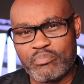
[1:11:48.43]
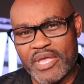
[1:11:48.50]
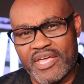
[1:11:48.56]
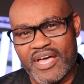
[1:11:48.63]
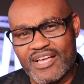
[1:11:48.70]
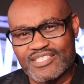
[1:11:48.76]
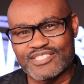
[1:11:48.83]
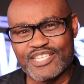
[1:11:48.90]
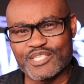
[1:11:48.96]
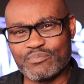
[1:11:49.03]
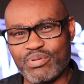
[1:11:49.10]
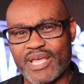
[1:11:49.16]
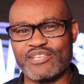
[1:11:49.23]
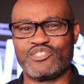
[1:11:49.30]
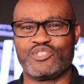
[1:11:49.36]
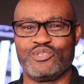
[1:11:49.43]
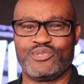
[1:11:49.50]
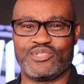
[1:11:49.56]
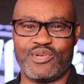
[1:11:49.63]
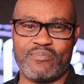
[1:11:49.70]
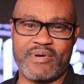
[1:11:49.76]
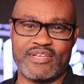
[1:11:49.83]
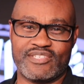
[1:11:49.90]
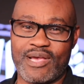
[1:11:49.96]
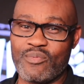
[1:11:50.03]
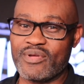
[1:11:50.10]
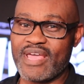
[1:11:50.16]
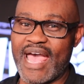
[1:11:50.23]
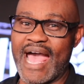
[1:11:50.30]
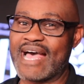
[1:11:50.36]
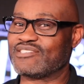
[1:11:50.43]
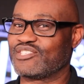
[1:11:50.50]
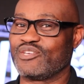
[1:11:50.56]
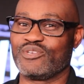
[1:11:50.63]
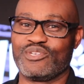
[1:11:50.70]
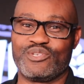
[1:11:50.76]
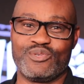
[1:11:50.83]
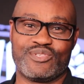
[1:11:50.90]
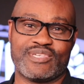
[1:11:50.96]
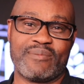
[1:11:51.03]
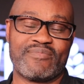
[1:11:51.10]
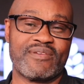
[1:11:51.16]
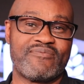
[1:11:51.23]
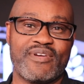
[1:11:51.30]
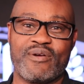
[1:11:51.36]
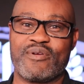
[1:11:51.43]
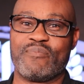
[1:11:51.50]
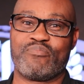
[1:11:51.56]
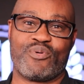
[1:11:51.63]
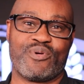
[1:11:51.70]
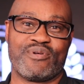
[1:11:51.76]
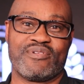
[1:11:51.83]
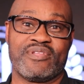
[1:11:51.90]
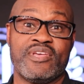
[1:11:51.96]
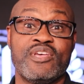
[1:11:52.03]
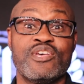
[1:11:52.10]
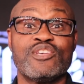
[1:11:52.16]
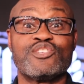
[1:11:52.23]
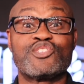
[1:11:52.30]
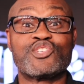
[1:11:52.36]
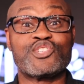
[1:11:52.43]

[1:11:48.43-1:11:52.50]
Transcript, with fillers: Because this blessed you so much, I want to ask you to do something very important.